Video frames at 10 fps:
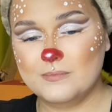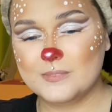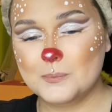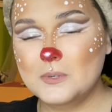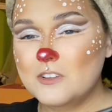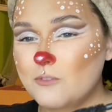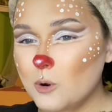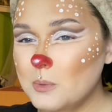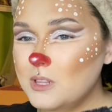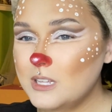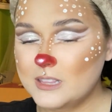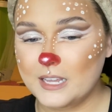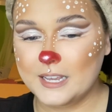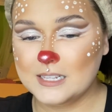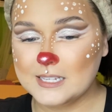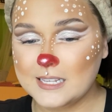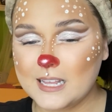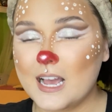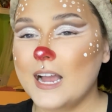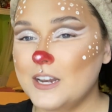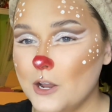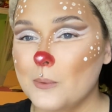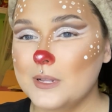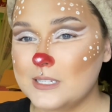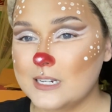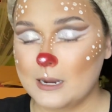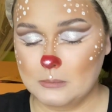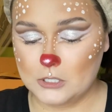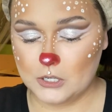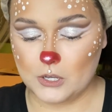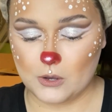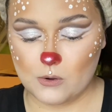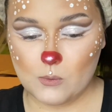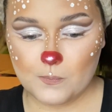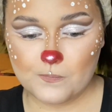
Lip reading: When the formula thickens like that, I know it's time to go.